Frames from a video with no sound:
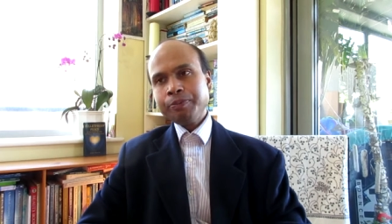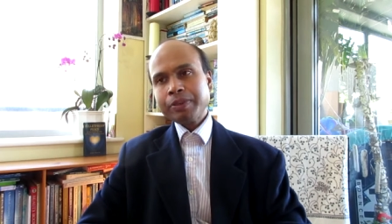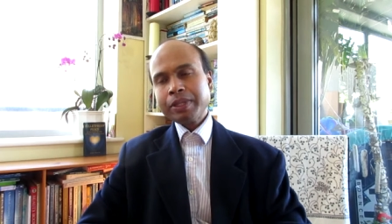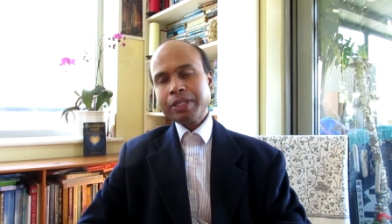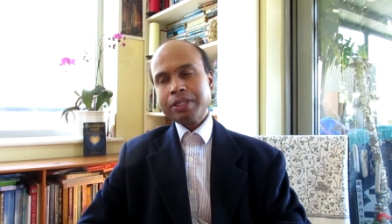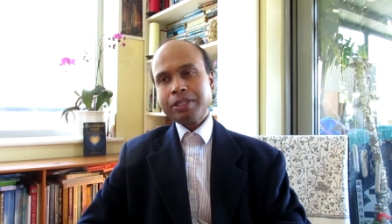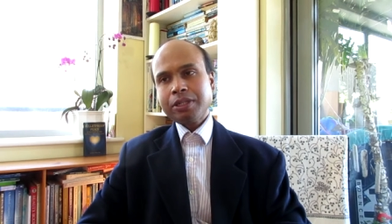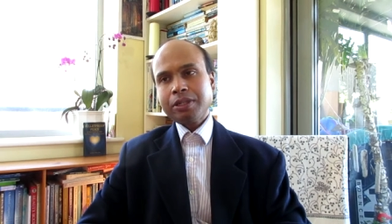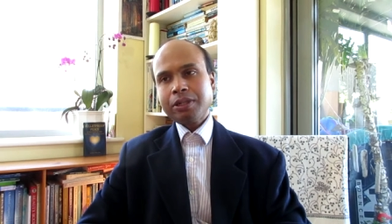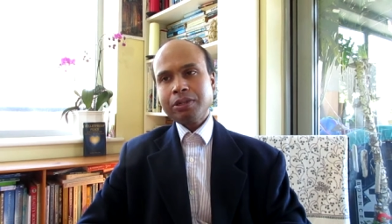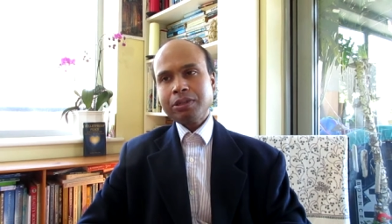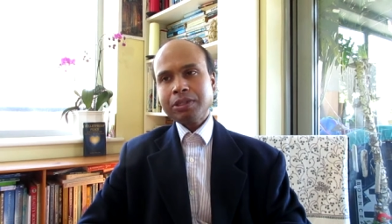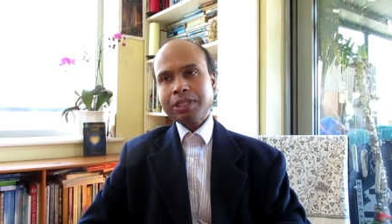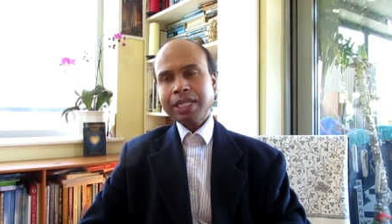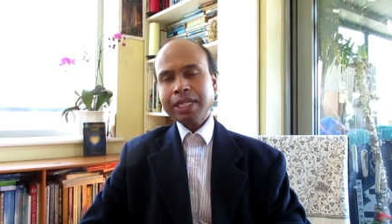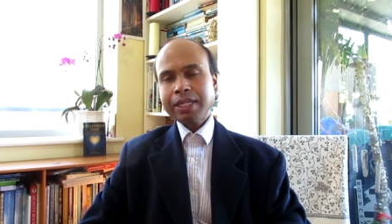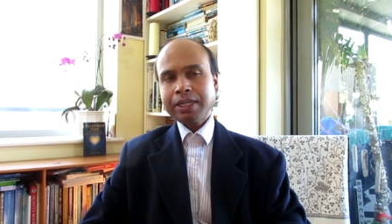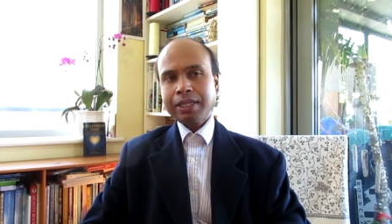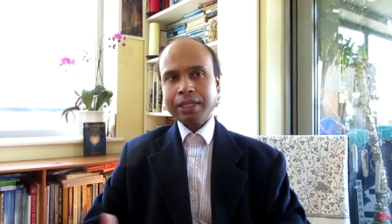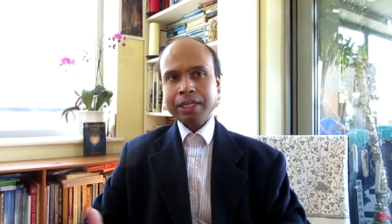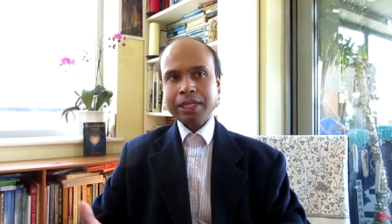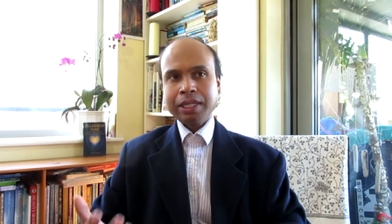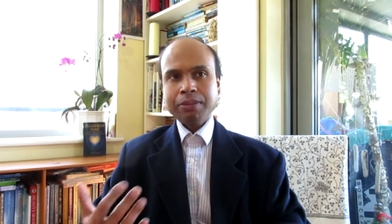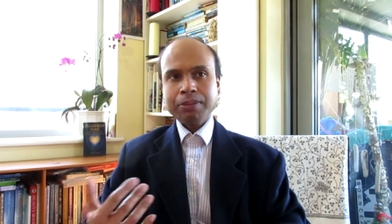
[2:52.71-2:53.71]
So I'd
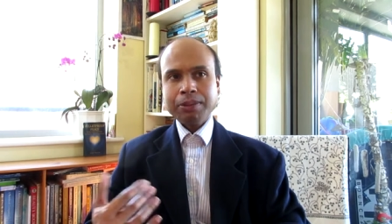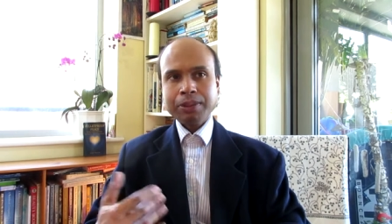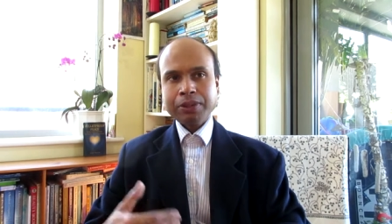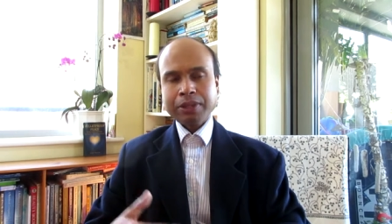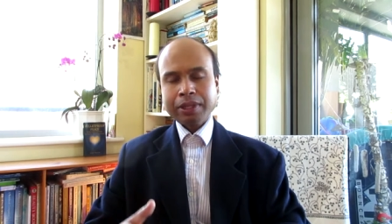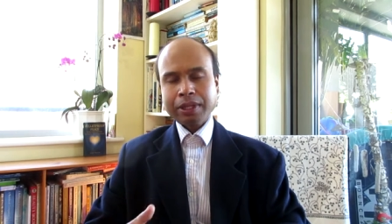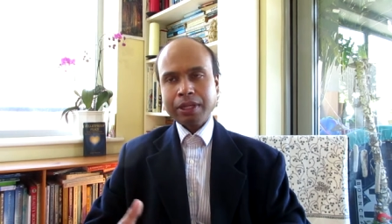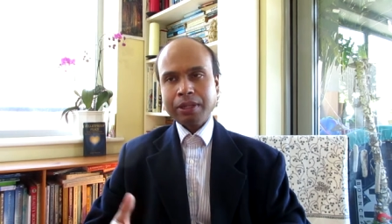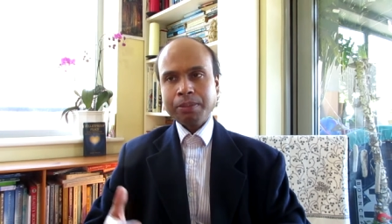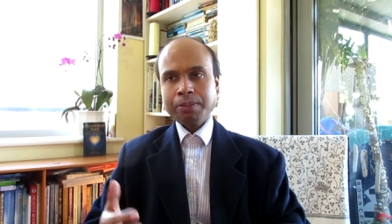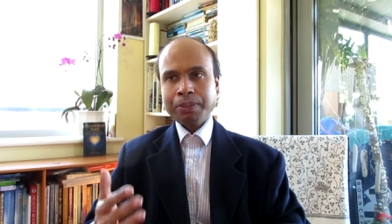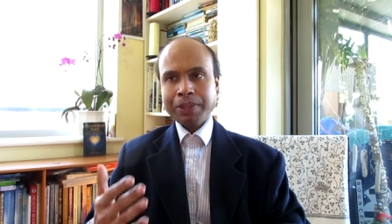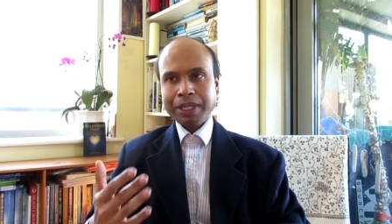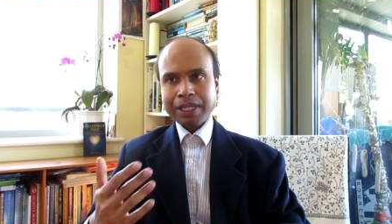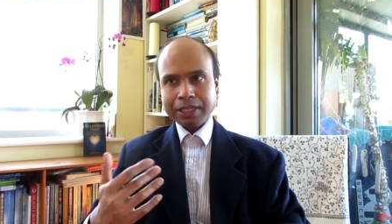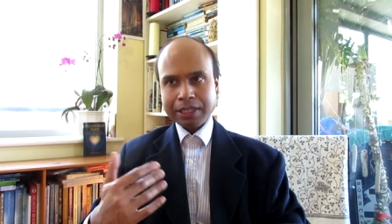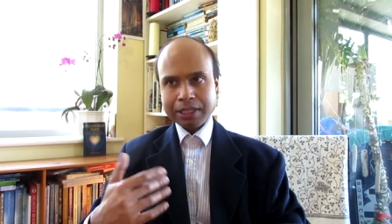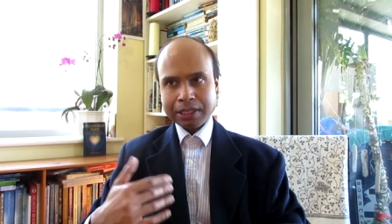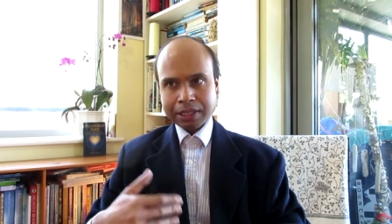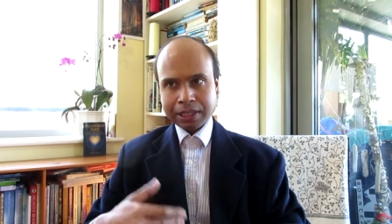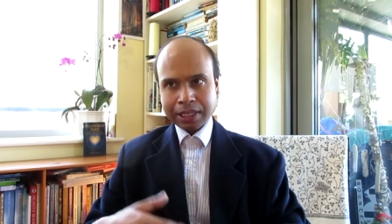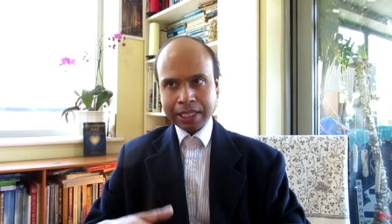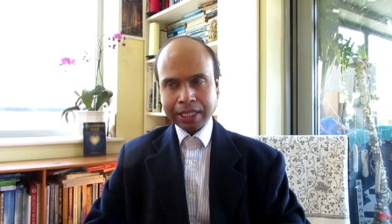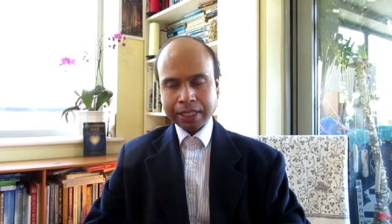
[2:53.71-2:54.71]
take the chemotherapy and
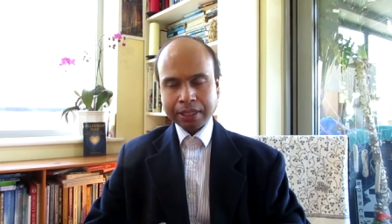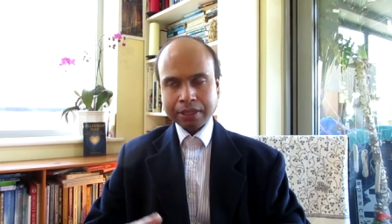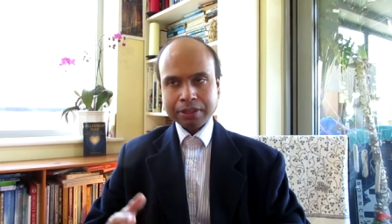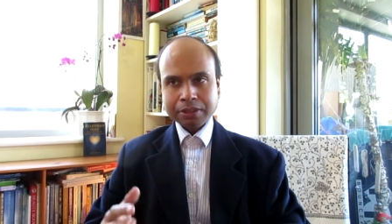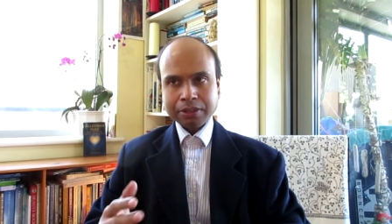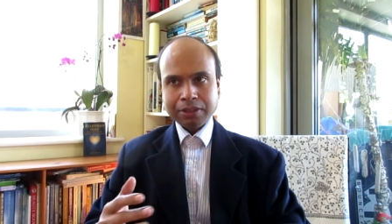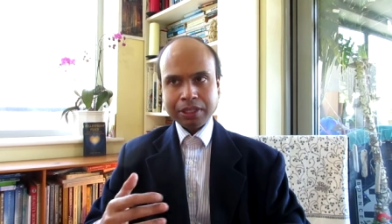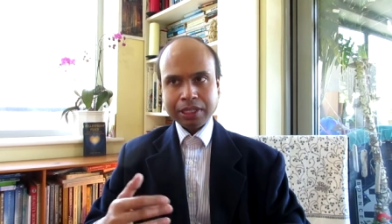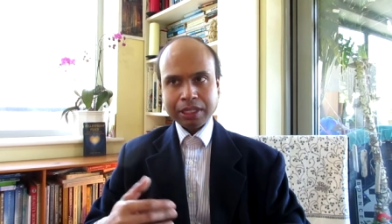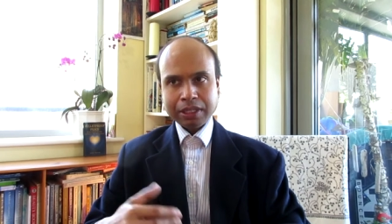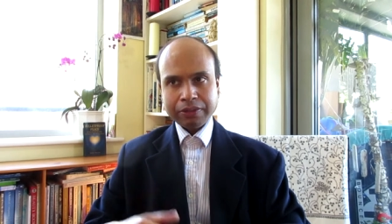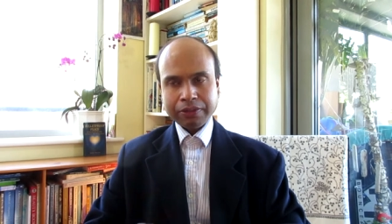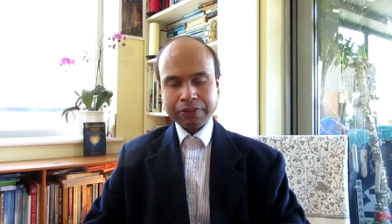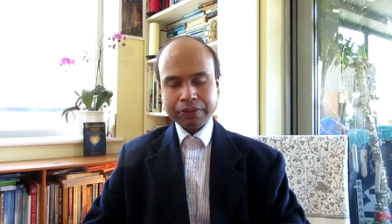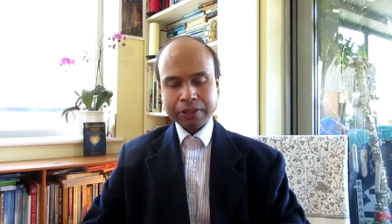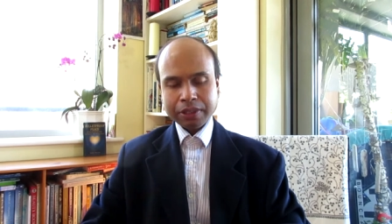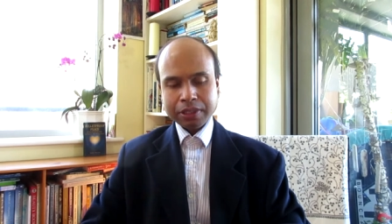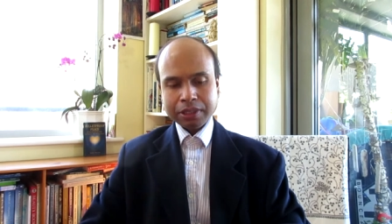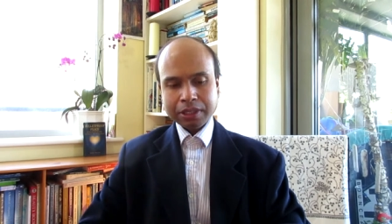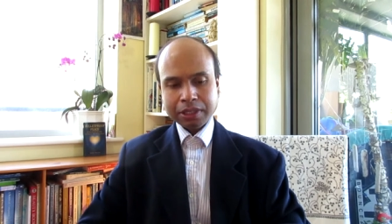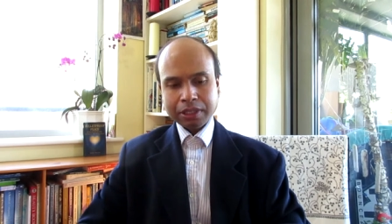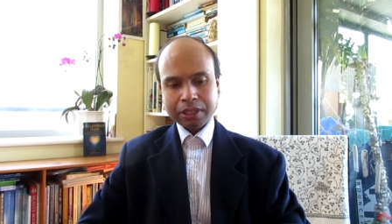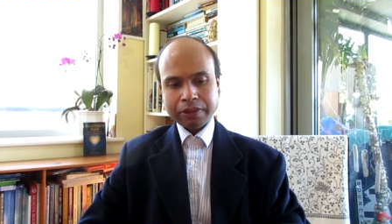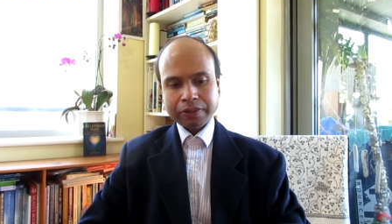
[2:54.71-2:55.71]
just cancel the
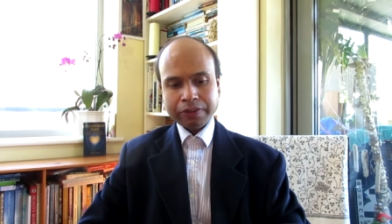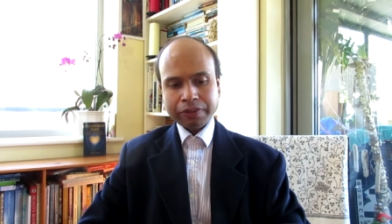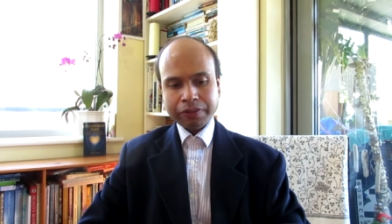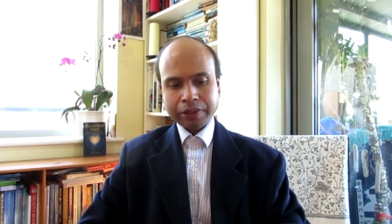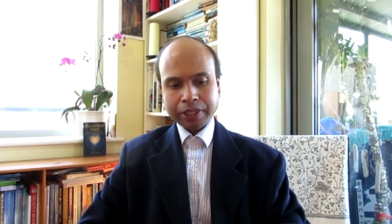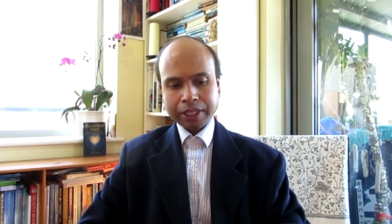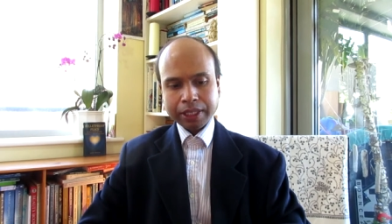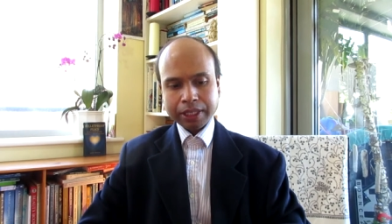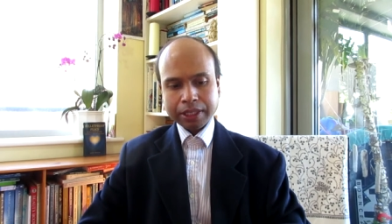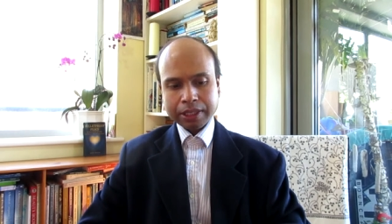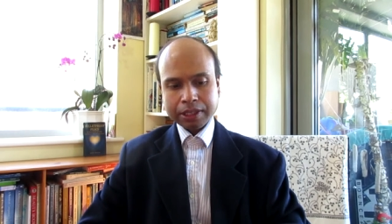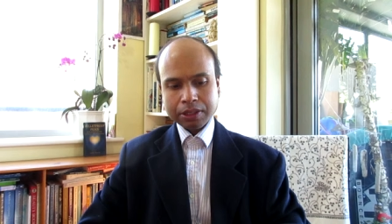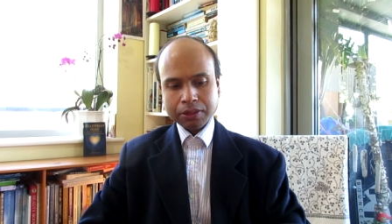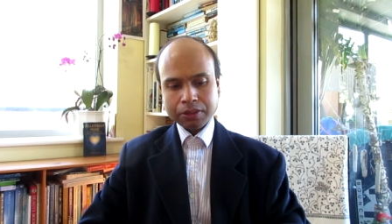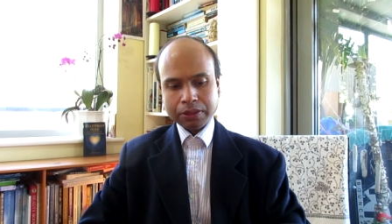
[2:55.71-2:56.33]
adverse side effects.